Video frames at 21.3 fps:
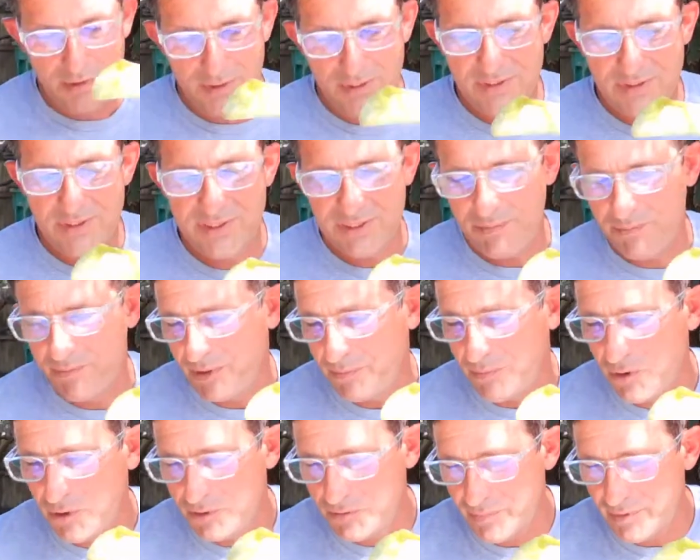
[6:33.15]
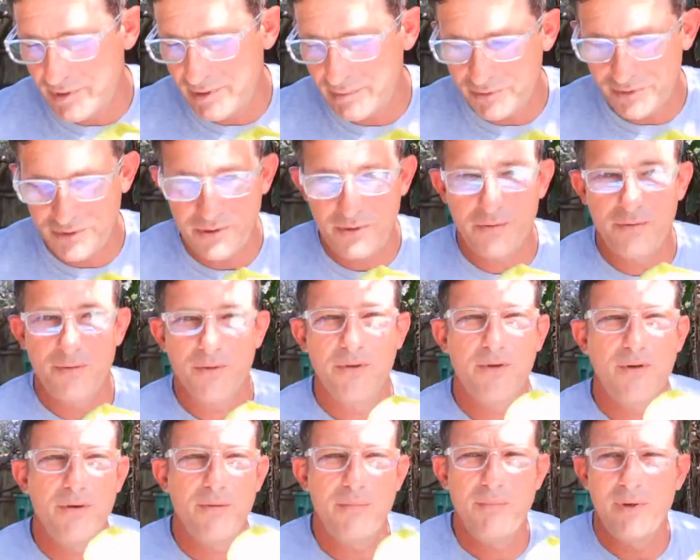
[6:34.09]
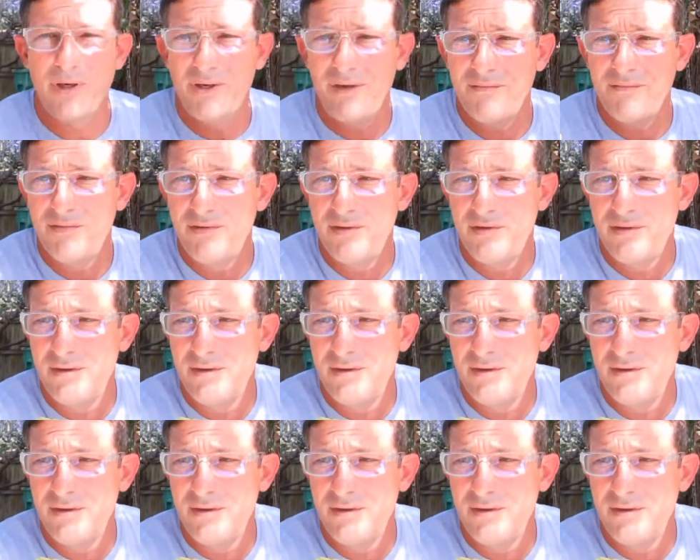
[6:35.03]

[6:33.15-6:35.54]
This is something most people don't learn, but I've